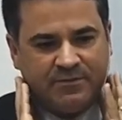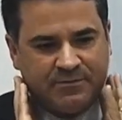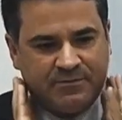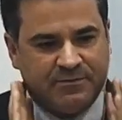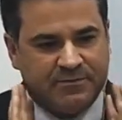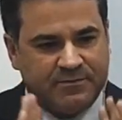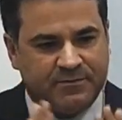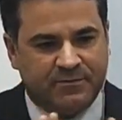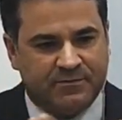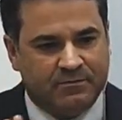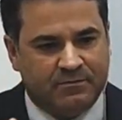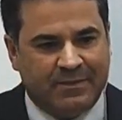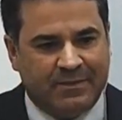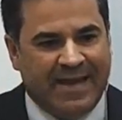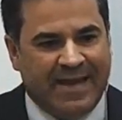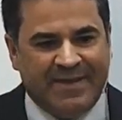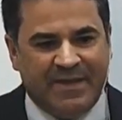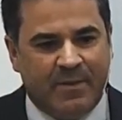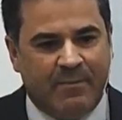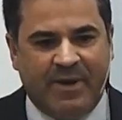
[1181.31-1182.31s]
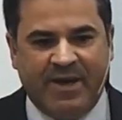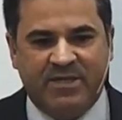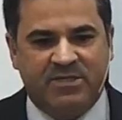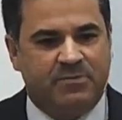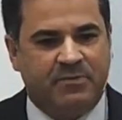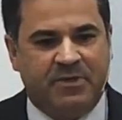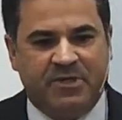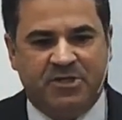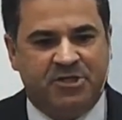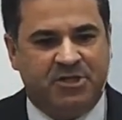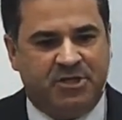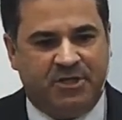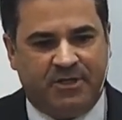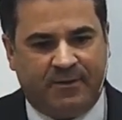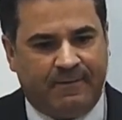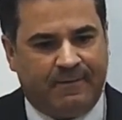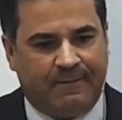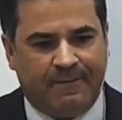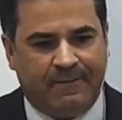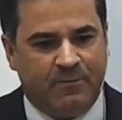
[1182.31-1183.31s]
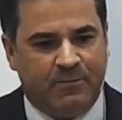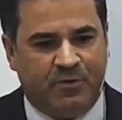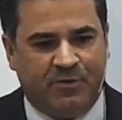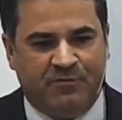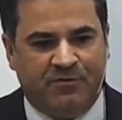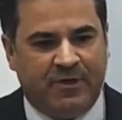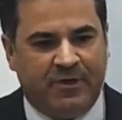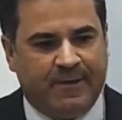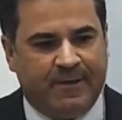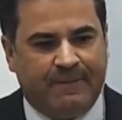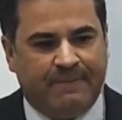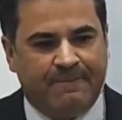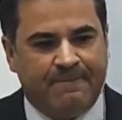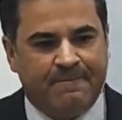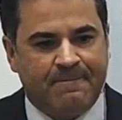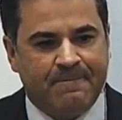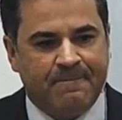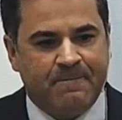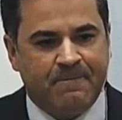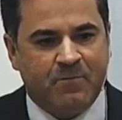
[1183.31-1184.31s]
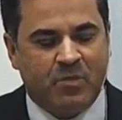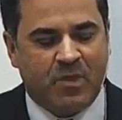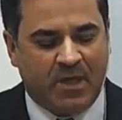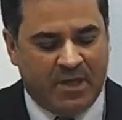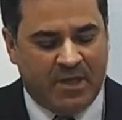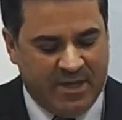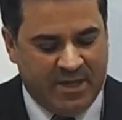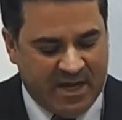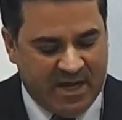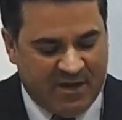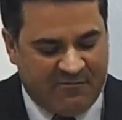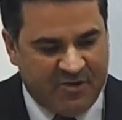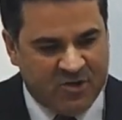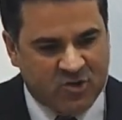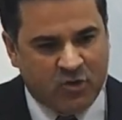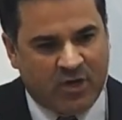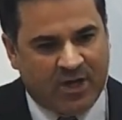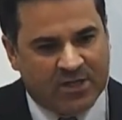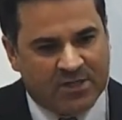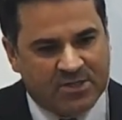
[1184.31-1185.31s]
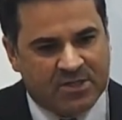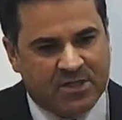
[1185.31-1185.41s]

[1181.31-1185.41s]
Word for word: The only muscles that she could move were here. Nothing else would move.